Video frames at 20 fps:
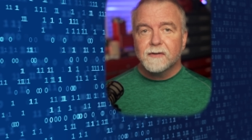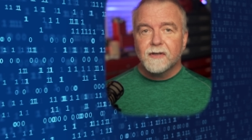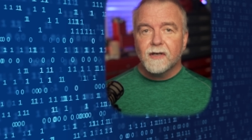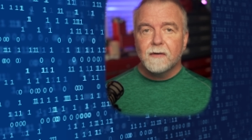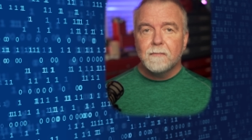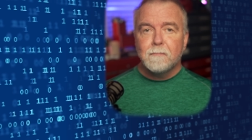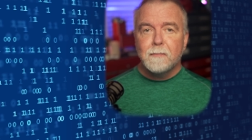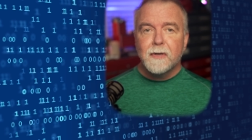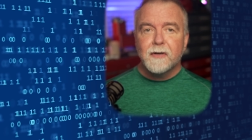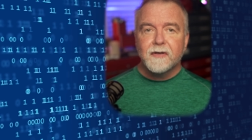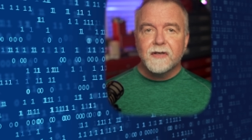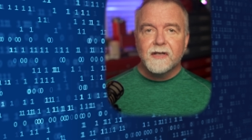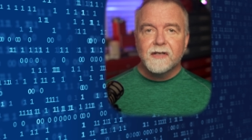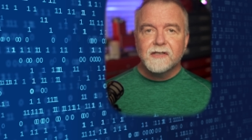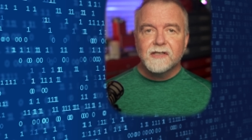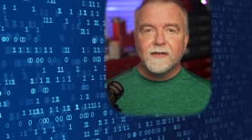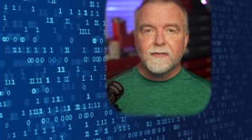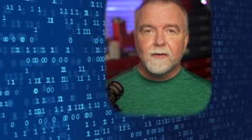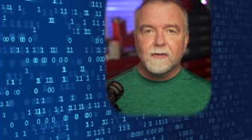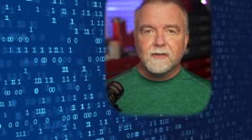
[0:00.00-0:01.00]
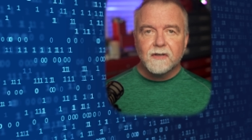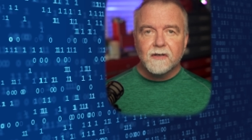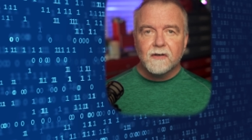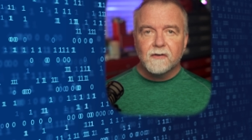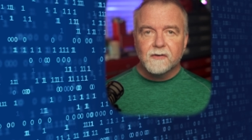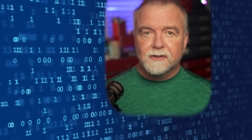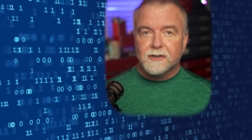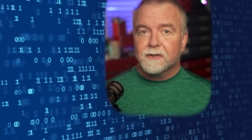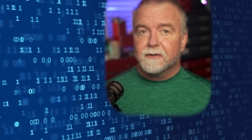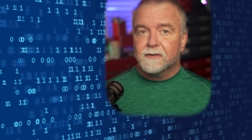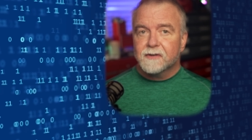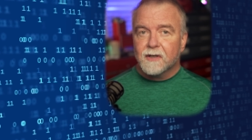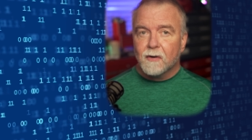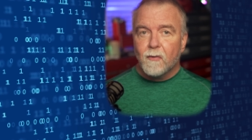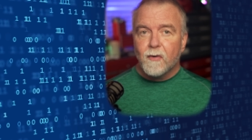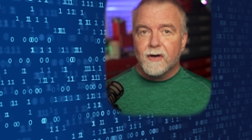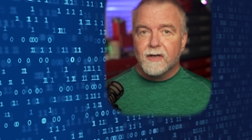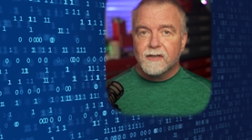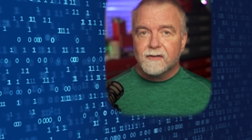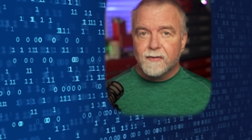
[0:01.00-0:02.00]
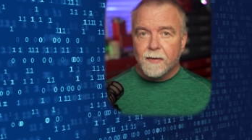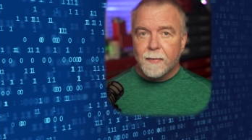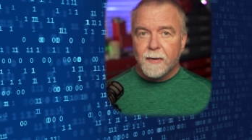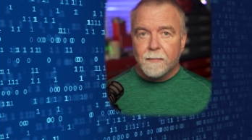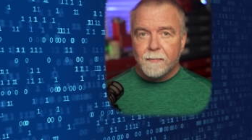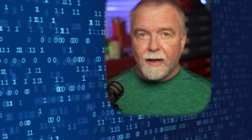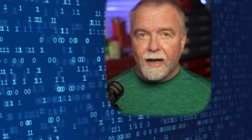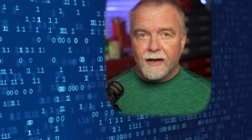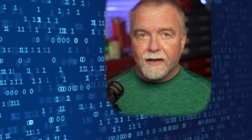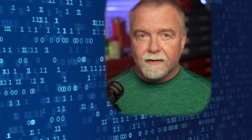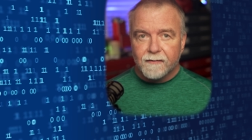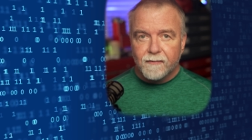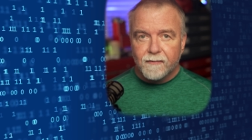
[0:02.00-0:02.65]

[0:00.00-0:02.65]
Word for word: on millions of those little zeros and ones flipping back and